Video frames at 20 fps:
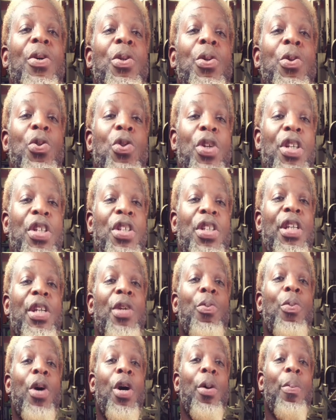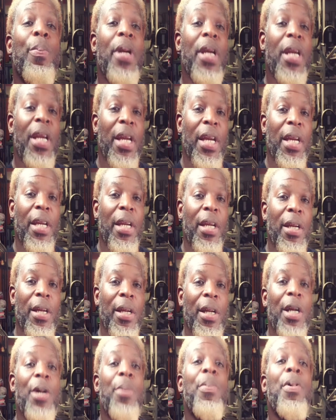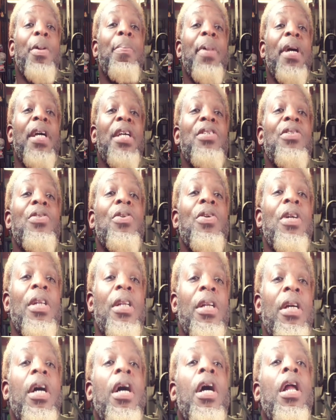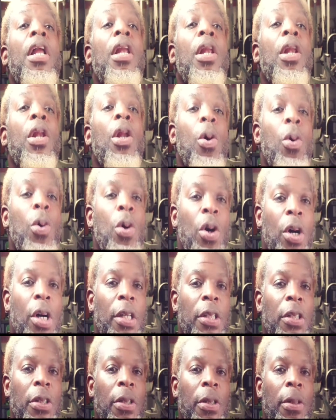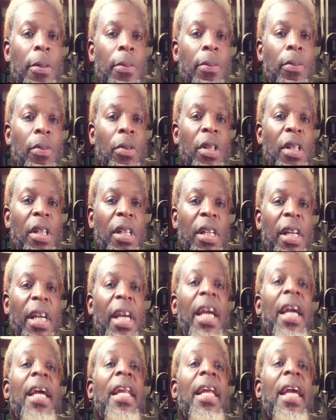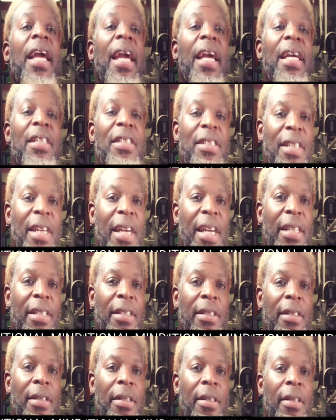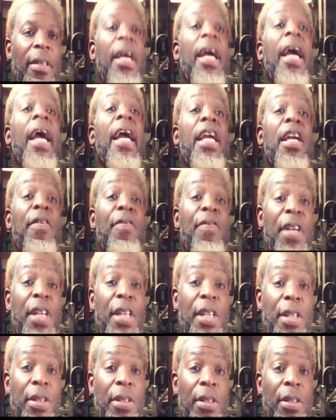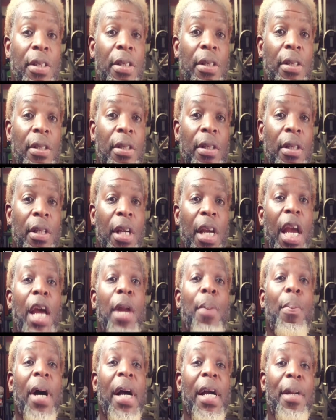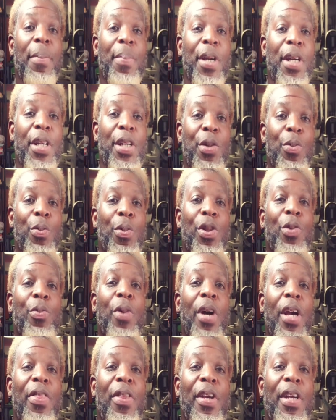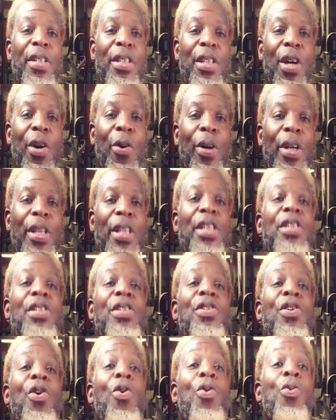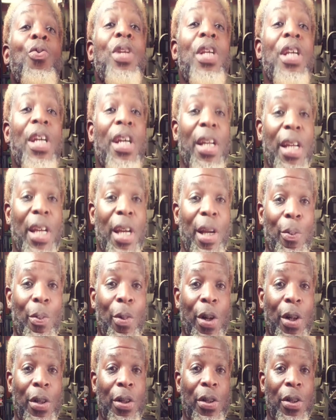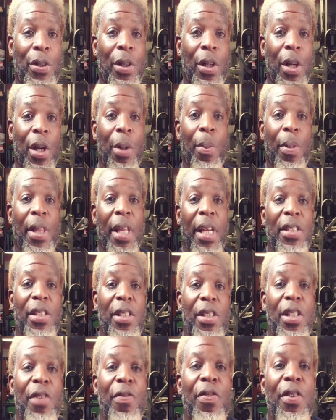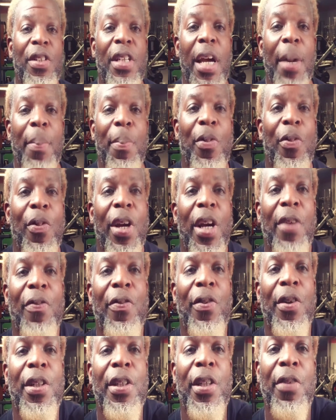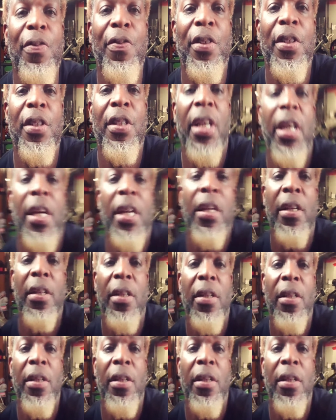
on nutrition and well-being, but based on low cost, enhanced taste, and convenience. In my opinion, with the way things are going, this is only going to get worse. But that's a different type of rant for a different day.